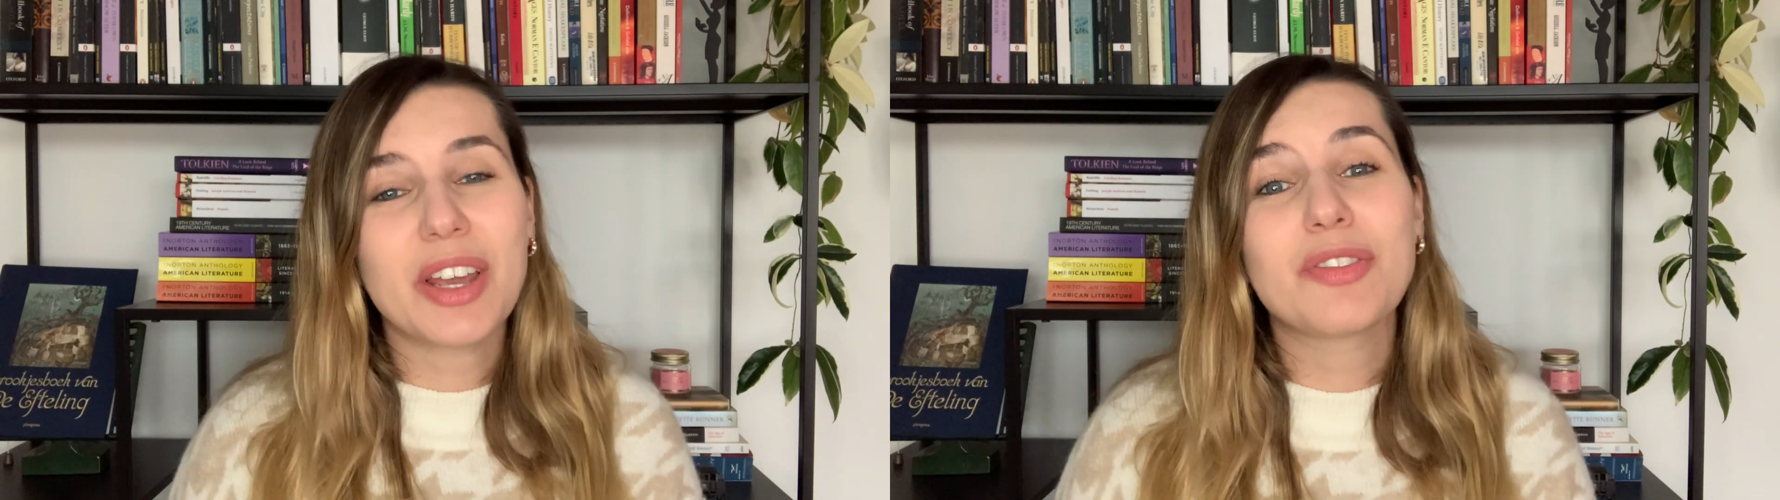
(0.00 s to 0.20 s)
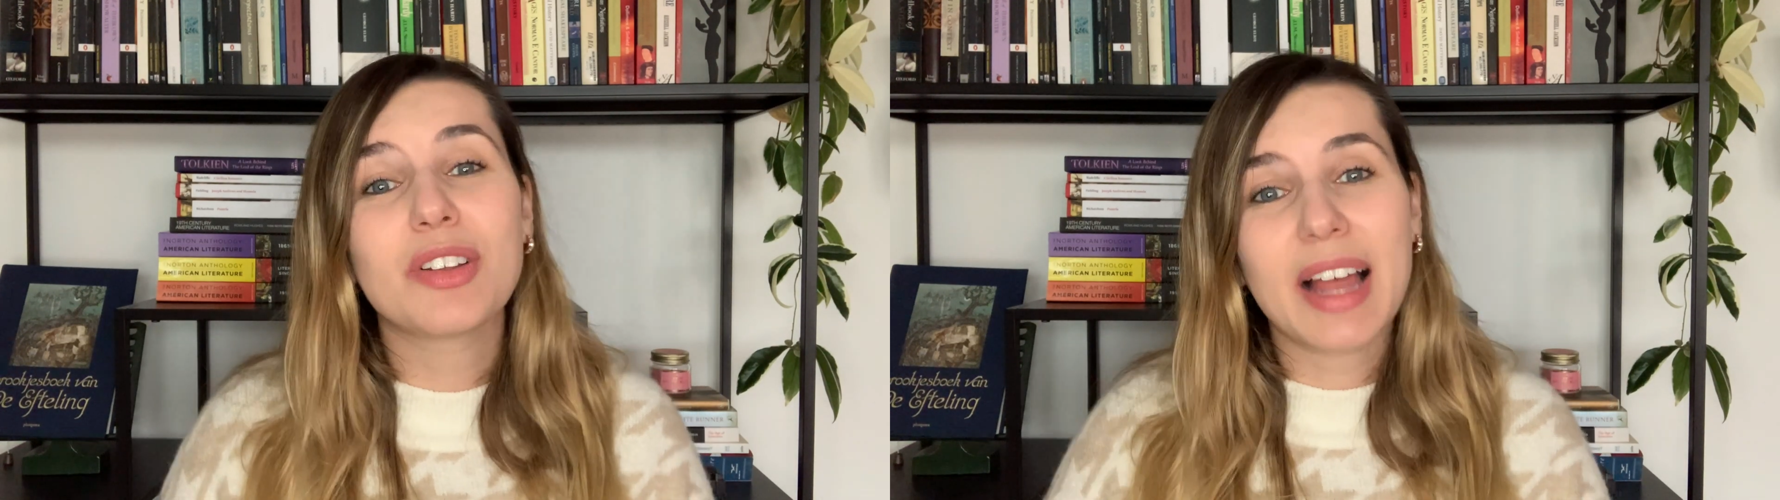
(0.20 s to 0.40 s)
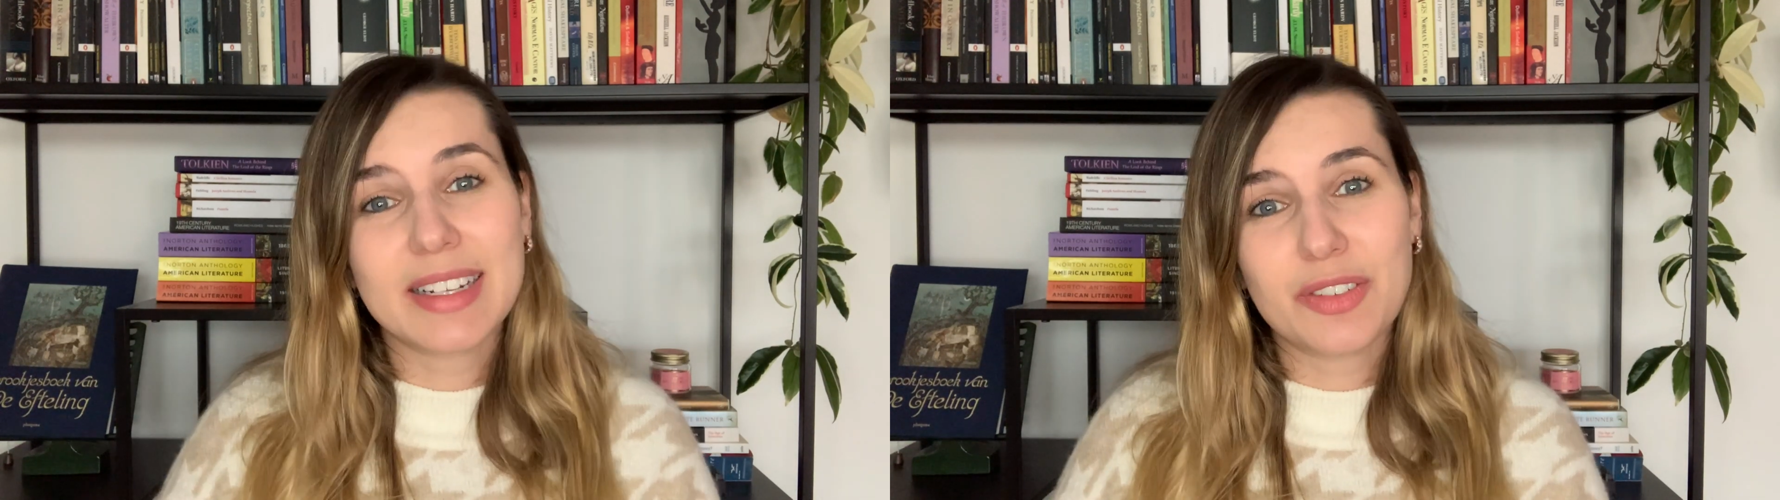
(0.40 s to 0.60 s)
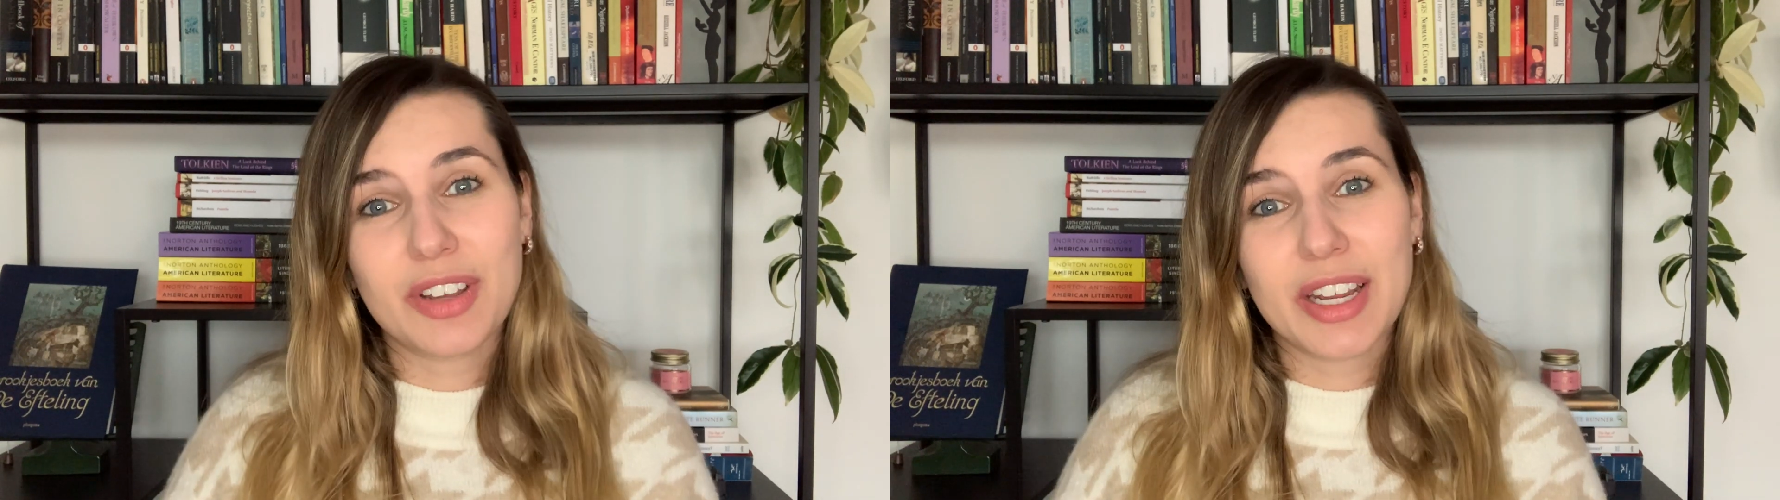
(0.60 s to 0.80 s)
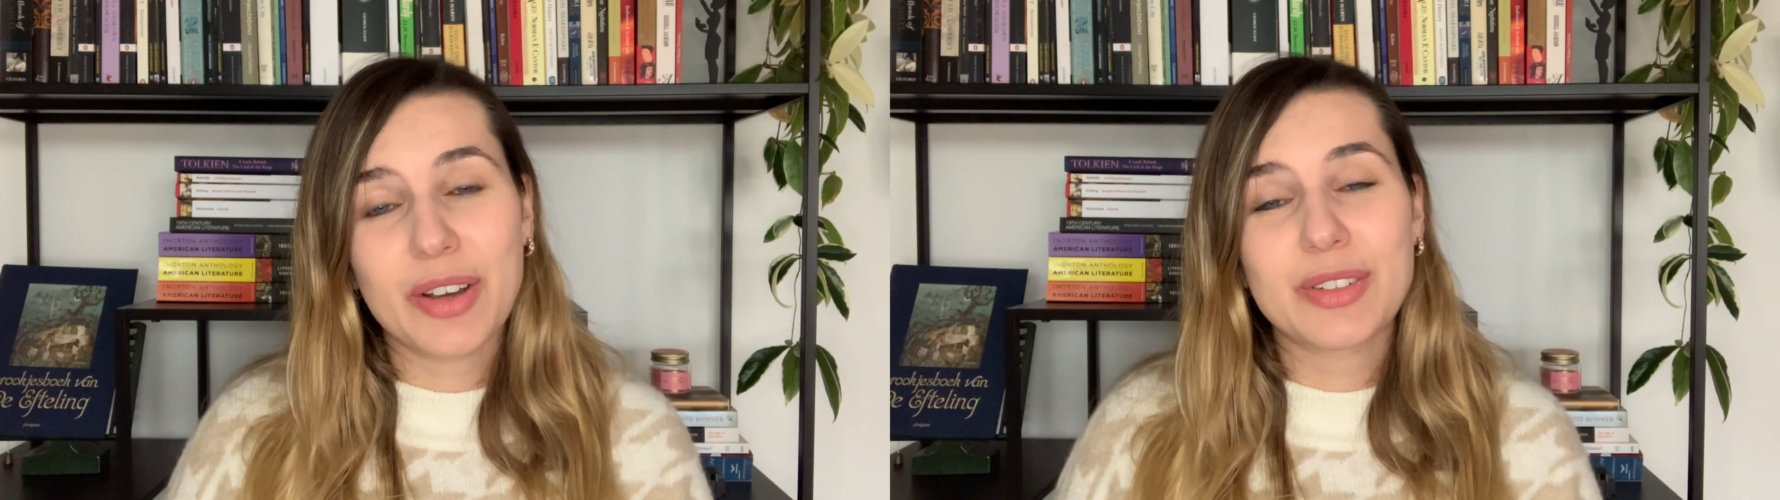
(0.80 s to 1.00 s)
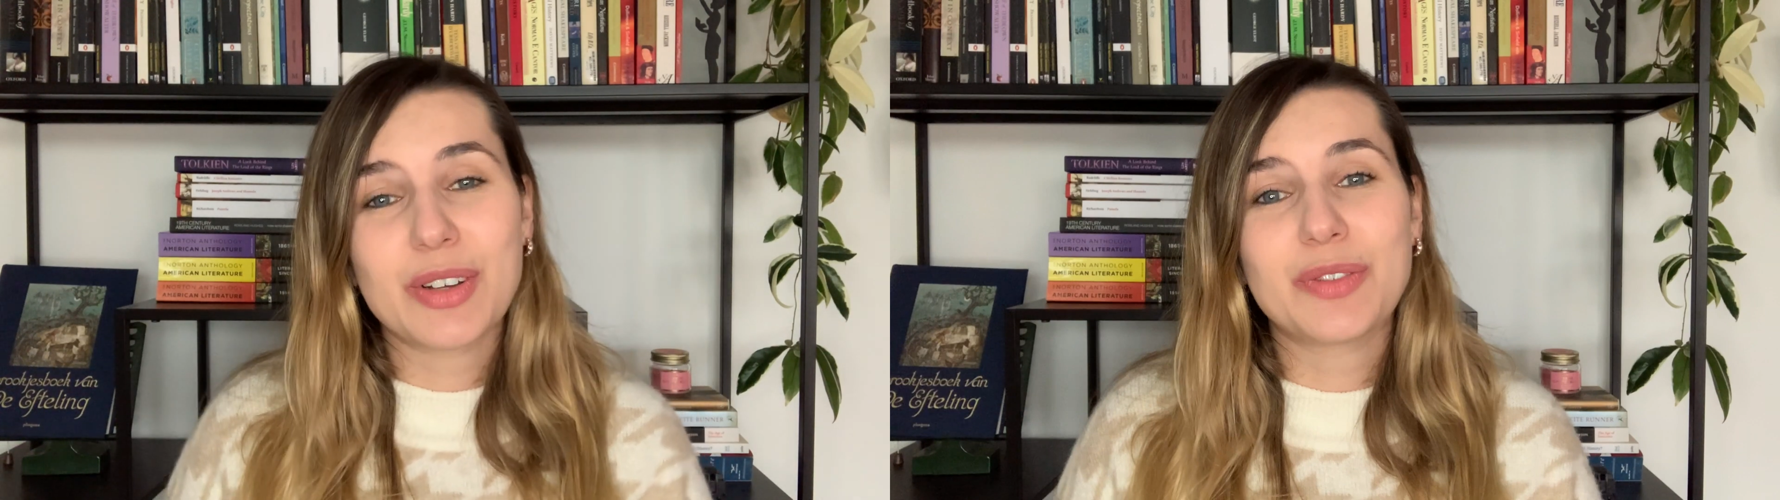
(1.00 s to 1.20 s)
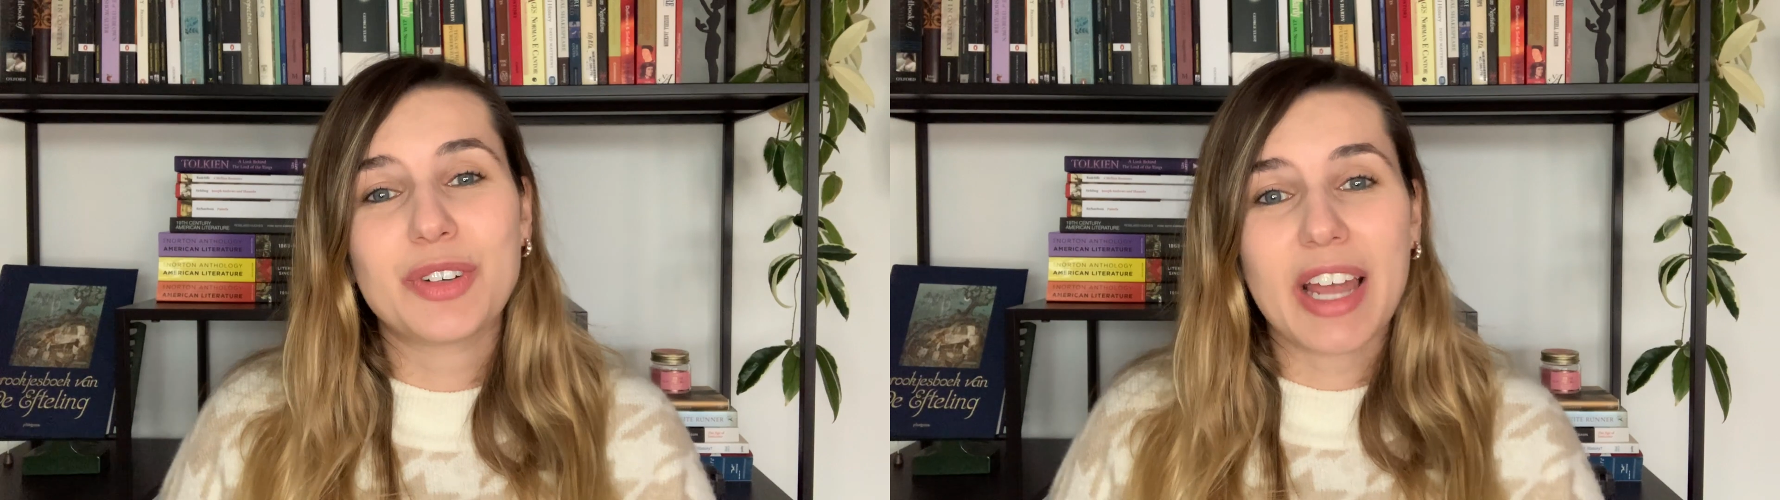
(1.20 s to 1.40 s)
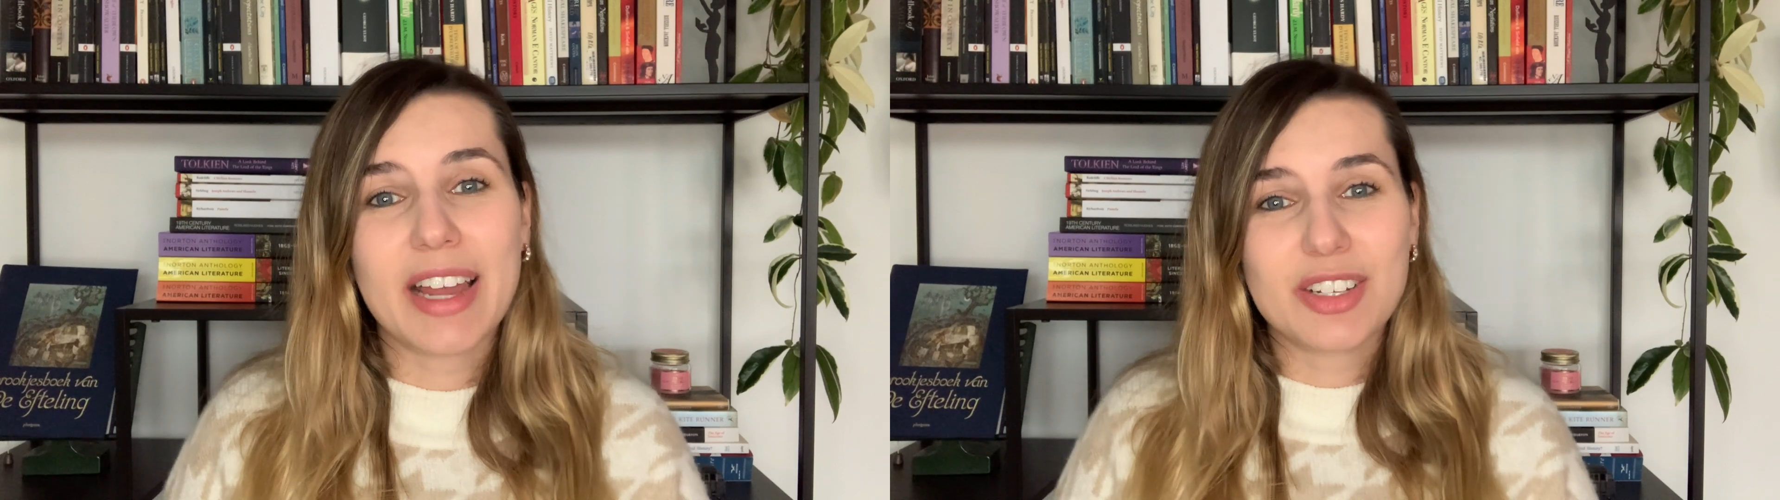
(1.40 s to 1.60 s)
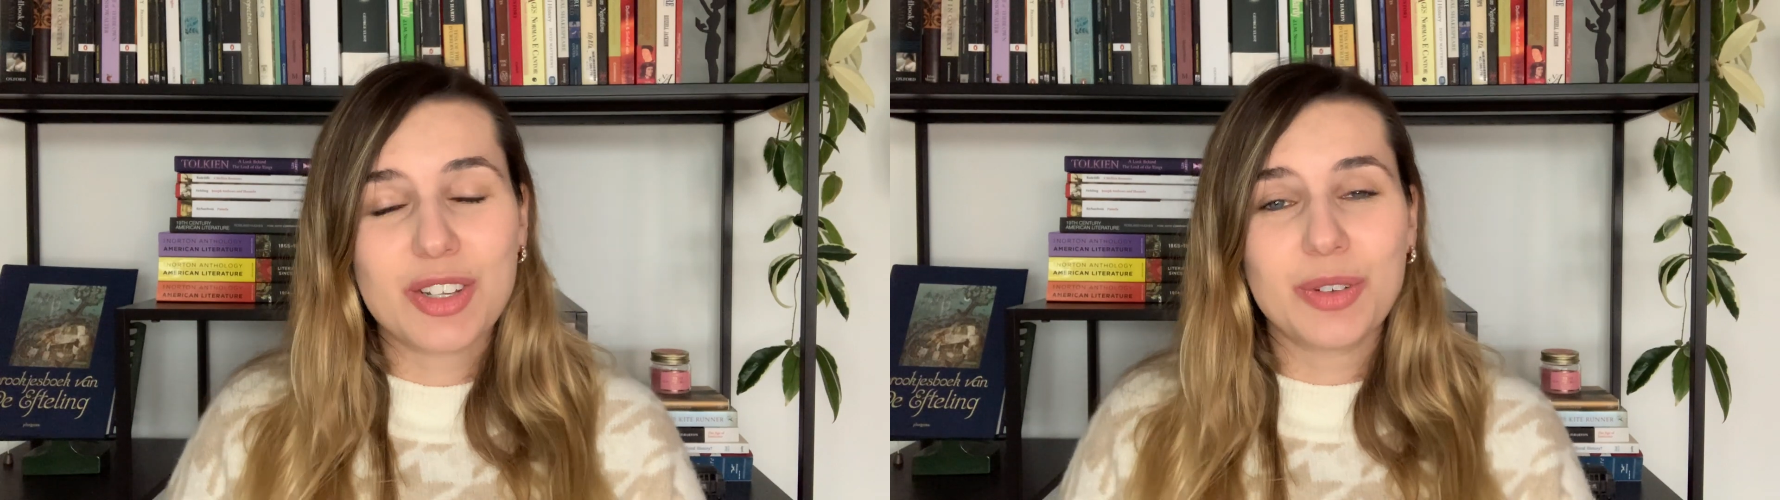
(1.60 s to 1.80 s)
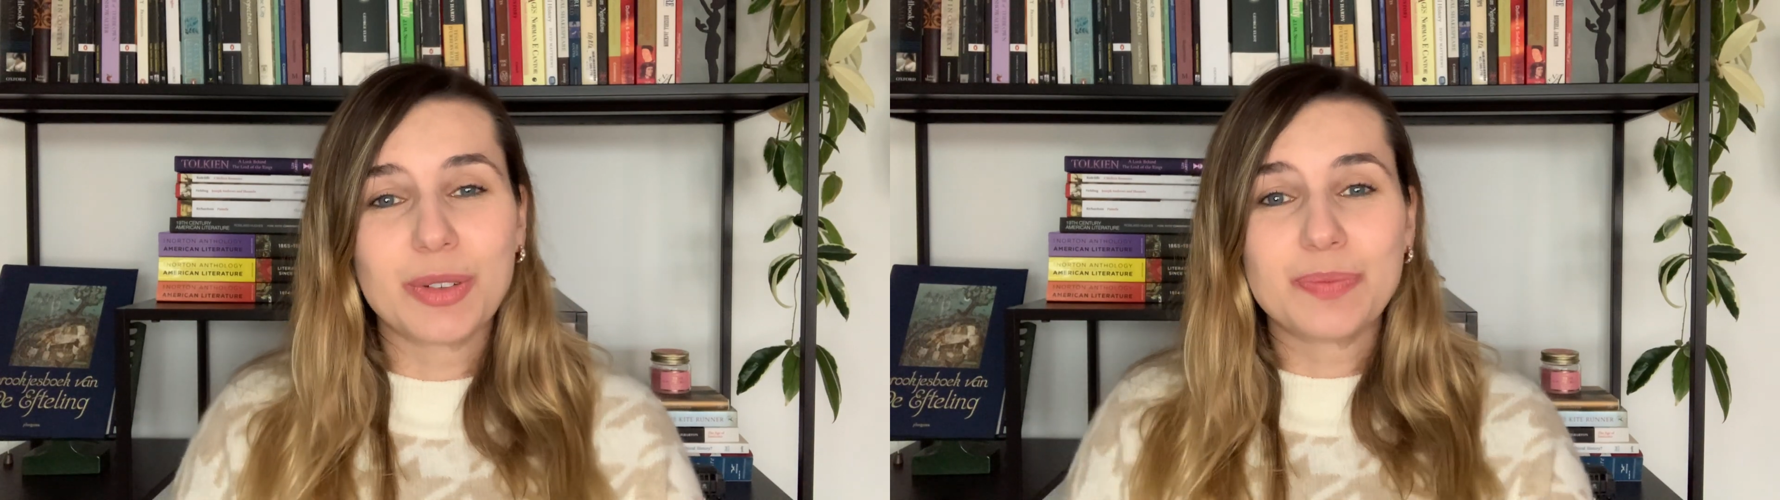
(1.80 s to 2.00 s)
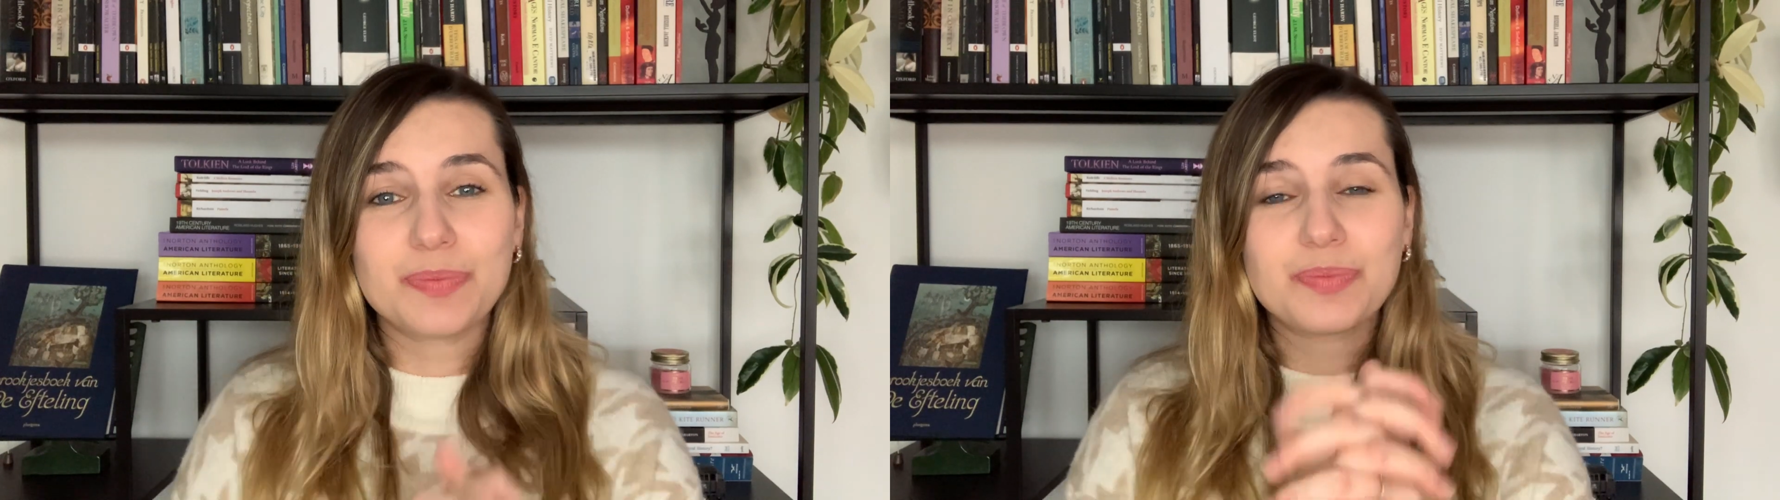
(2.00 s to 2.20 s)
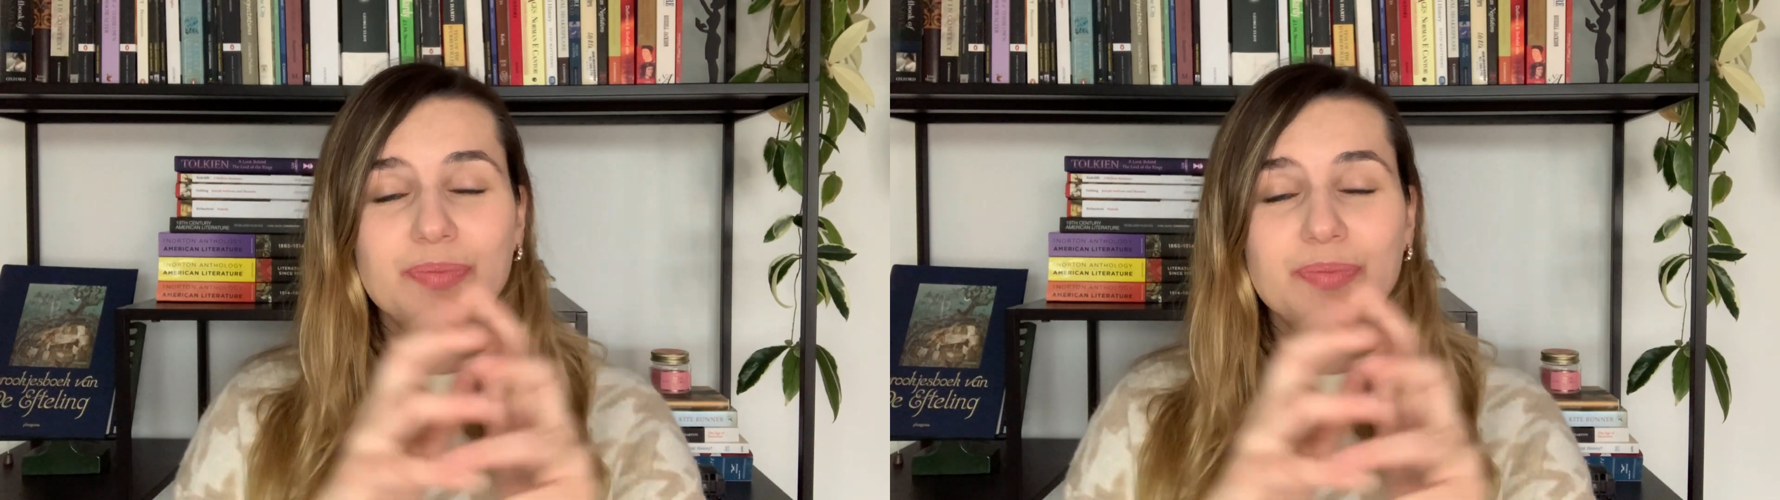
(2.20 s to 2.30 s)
If you like the video, don't forget to